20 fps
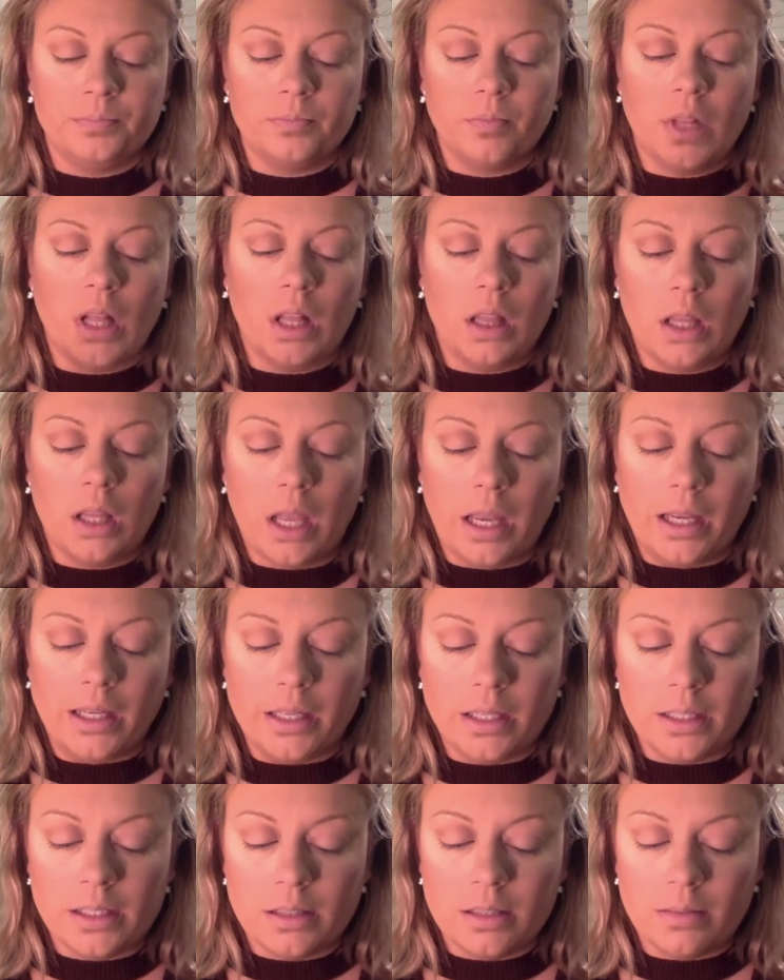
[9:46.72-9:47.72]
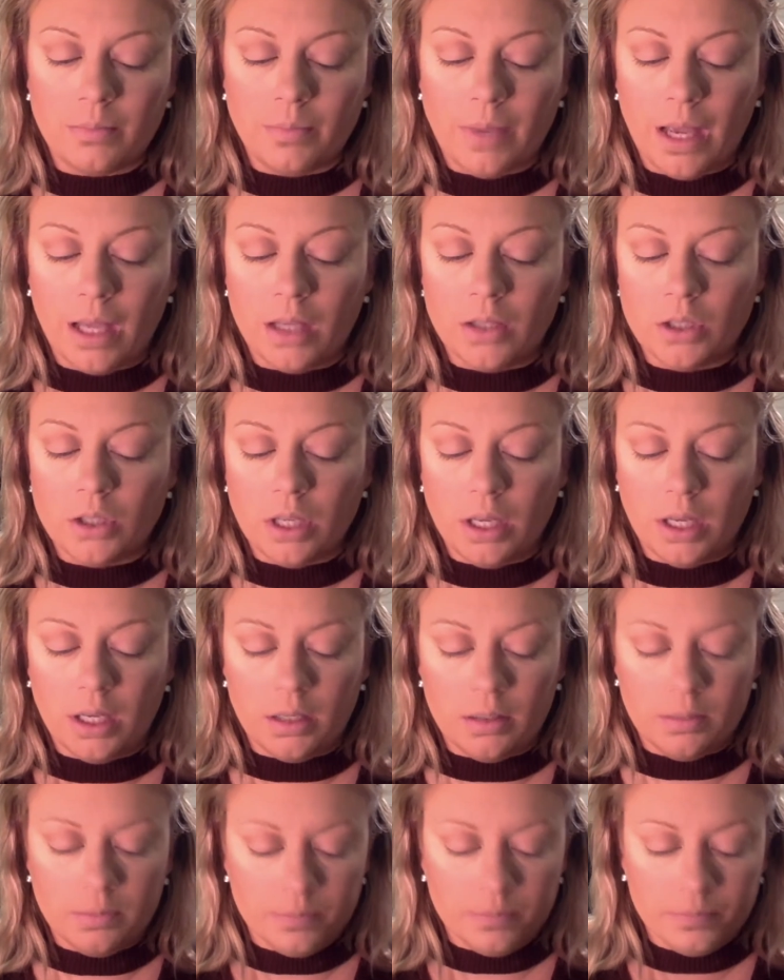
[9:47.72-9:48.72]
the lightest matte
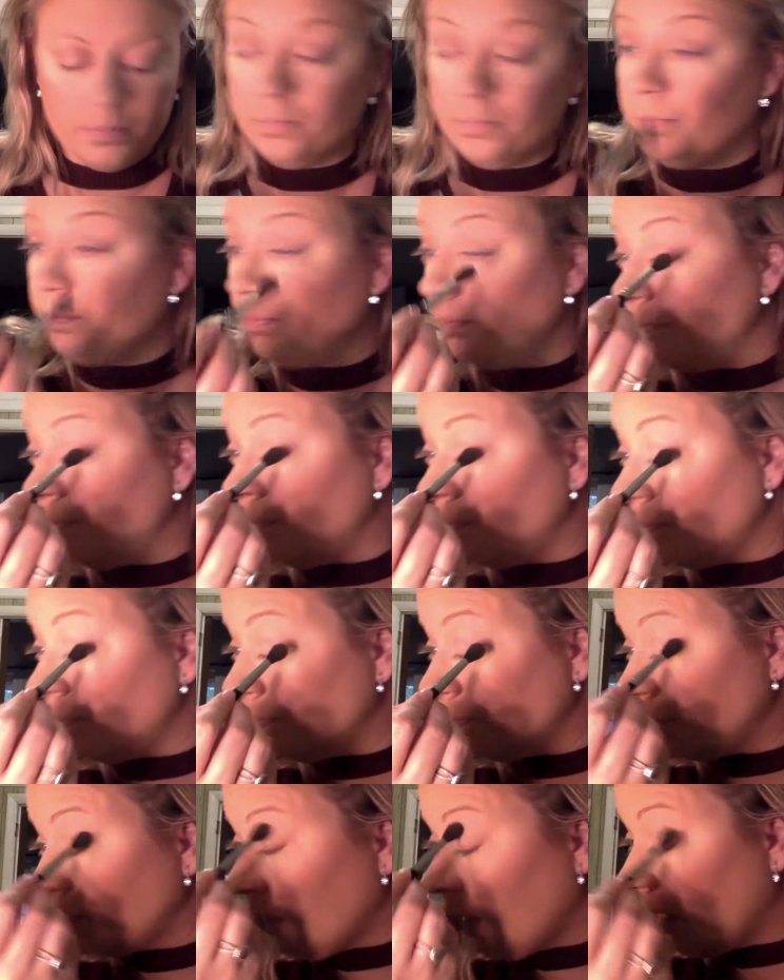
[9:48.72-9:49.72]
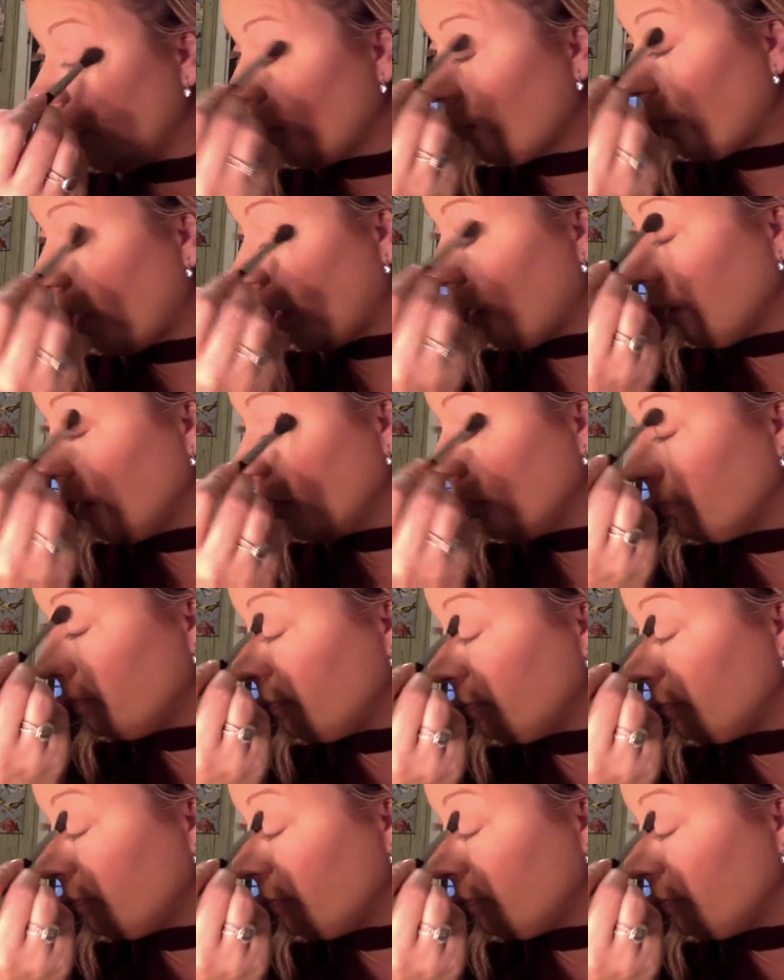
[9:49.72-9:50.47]
shade in the palette.